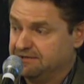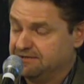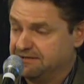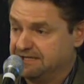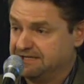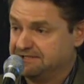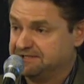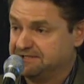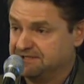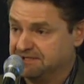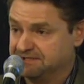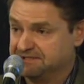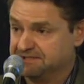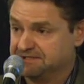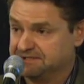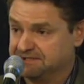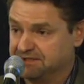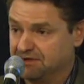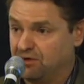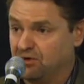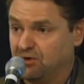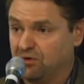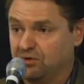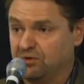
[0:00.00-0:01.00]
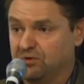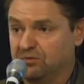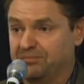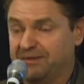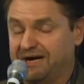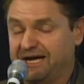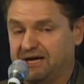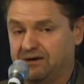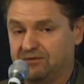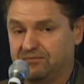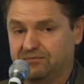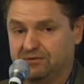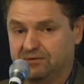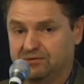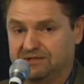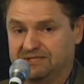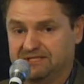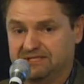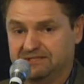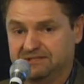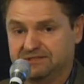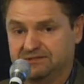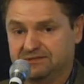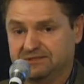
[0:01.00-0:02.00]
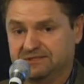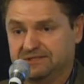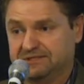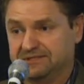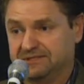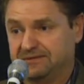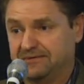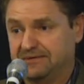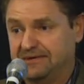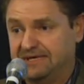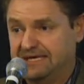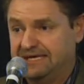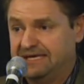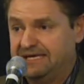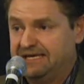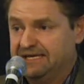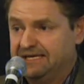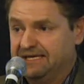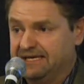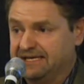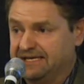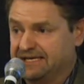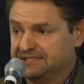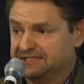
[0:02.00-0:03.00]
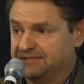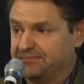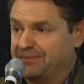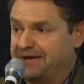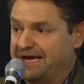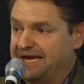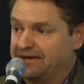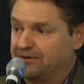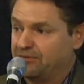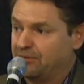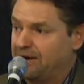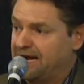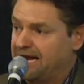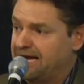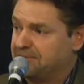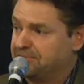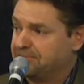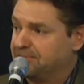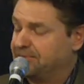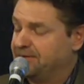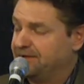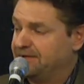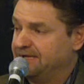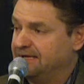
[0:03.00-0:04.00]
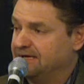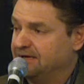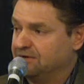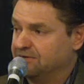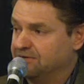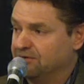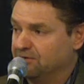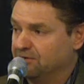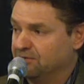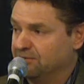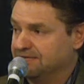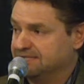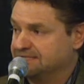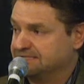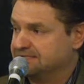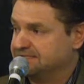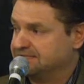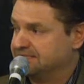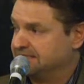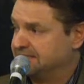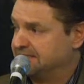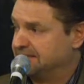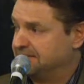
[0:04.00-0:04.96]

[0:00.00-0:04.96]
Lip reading: This is the whole biofuel industry, so it gets a bad rap, although it